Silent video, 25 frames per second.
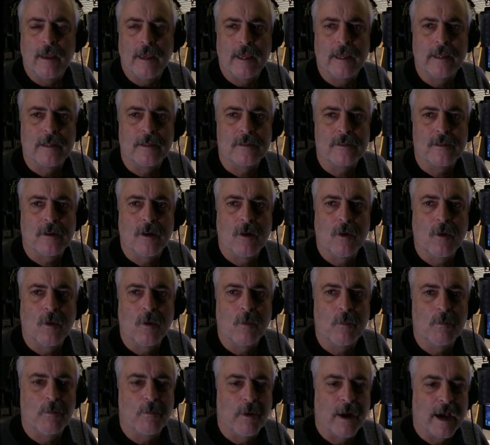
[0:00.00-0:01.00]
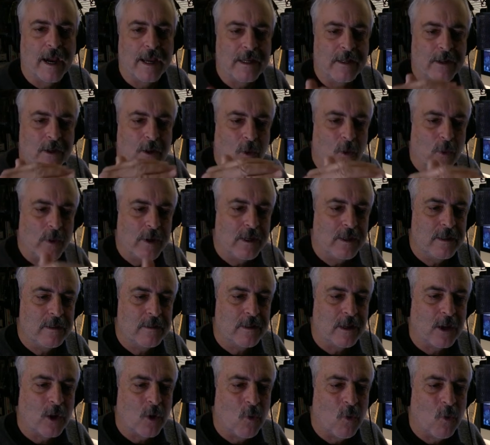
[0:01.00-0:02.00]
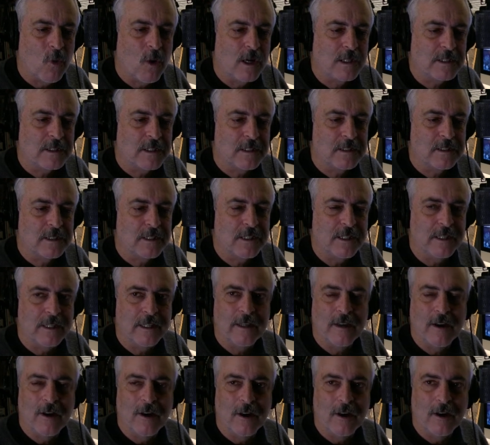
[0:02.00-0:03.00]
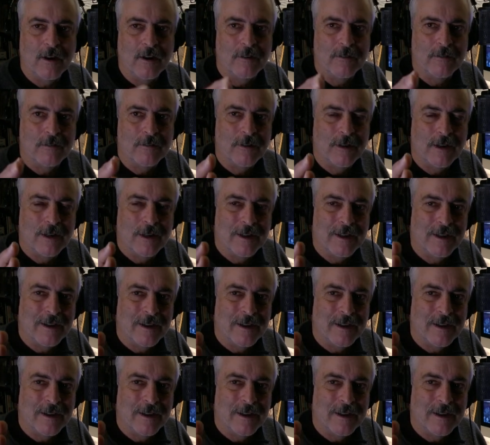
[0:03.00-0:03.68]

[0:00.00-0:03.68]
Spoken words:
And so by knowing the quantity of